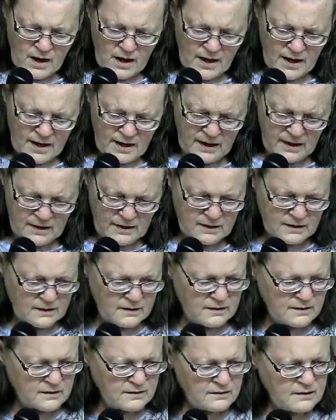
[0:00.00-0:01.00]

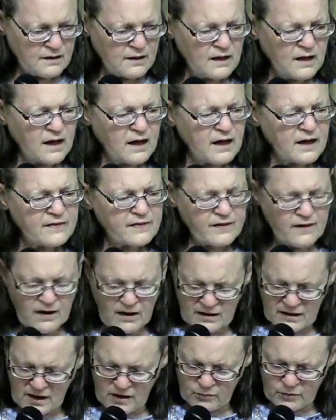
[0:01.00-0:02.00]
And I
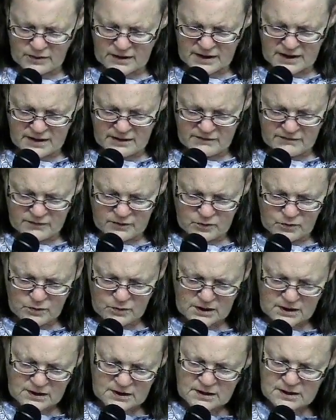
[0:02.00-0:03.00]
thought I would give you
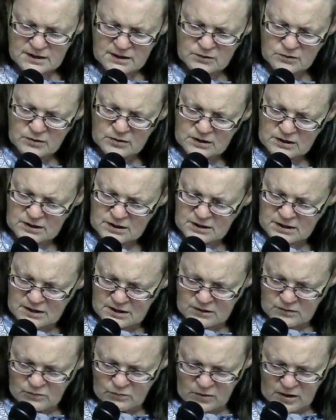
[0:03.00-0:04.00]
a,
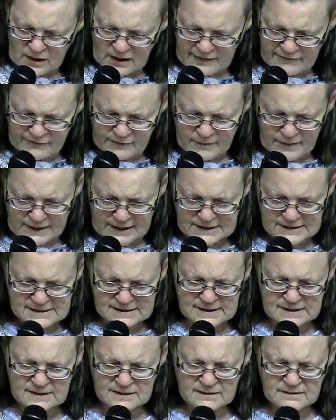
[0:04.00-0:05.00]
while
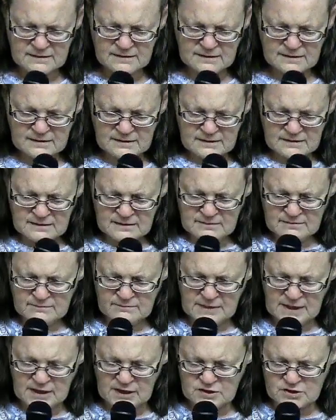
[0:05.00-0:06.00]
everybody's
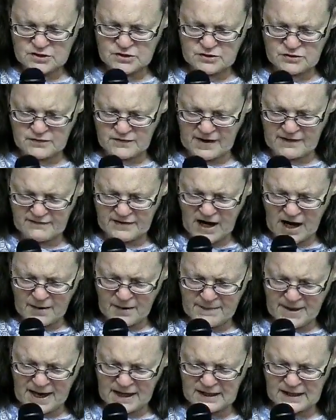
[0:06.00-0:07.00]
making sure they've
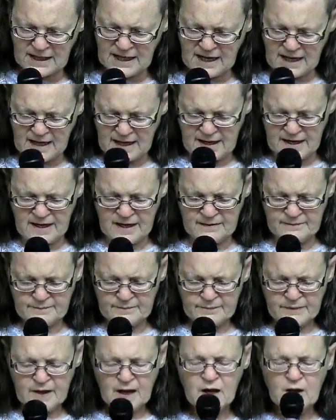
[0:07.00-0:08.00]
got Malachi.
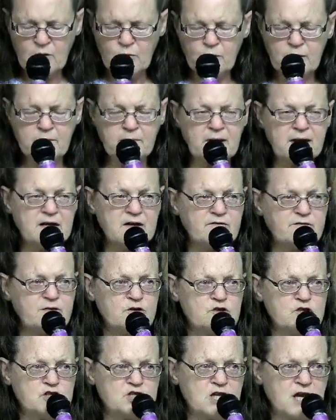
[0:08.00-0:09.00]
We made a
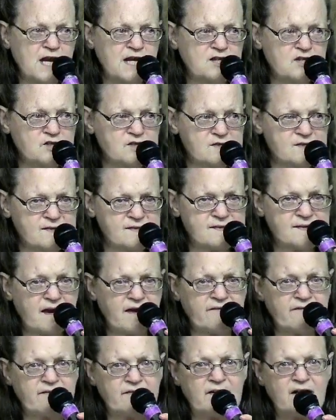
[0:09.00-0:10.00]
few changes.
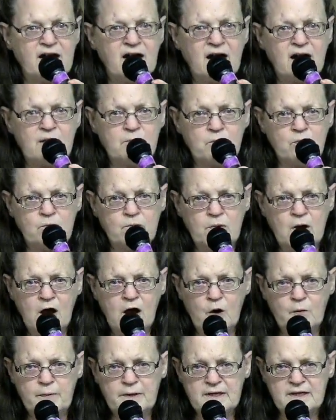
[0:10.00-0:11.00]
i am
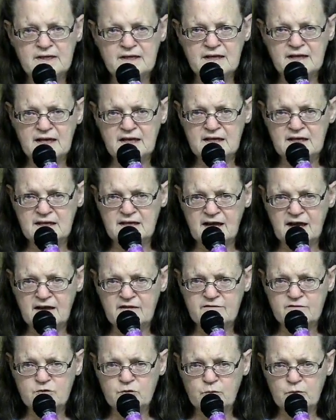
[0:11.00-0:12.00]
hoping to get
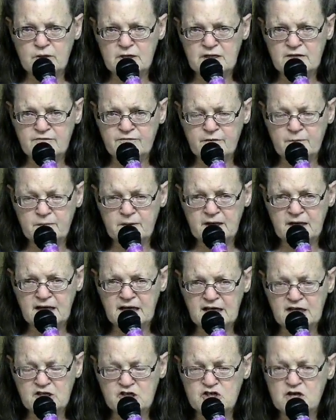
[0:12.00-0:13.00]
Dave to read from the
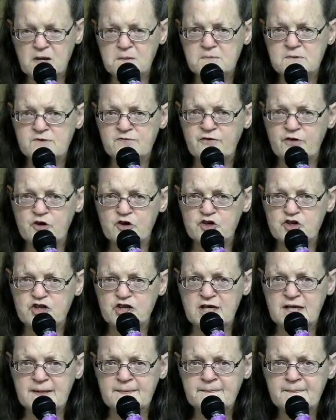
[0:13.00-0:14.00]
King James
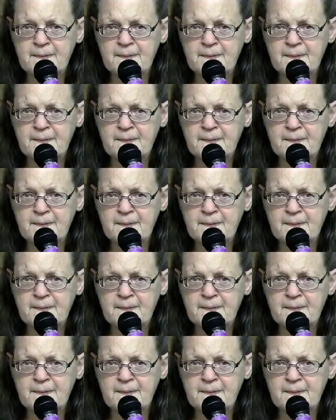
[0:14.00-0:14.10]
Version